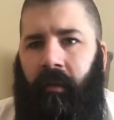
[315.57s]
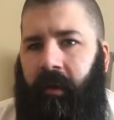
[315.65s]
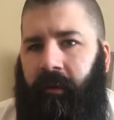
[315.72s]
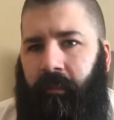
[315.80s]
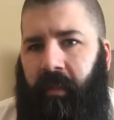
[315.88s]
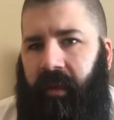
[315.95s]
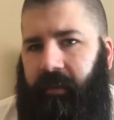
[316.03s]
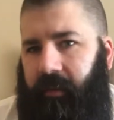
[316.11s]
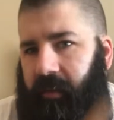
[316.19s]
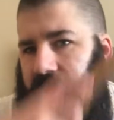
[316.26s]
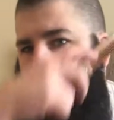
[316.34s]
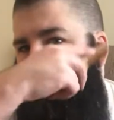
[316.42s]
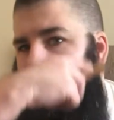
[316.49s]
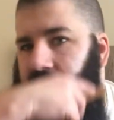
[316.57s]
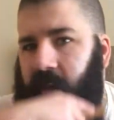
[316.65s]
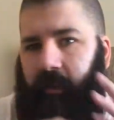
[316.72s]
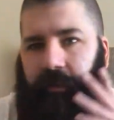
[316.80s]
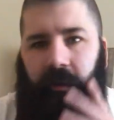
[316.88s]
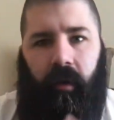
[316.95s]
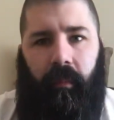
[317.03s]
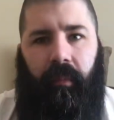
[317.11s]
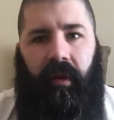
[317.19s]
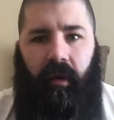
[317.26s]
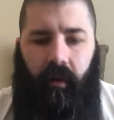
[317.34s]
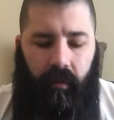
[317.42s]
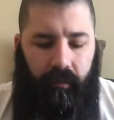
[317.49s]
it's basically hair gel for your
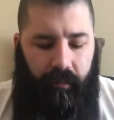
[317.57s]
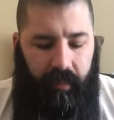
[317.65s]
beard,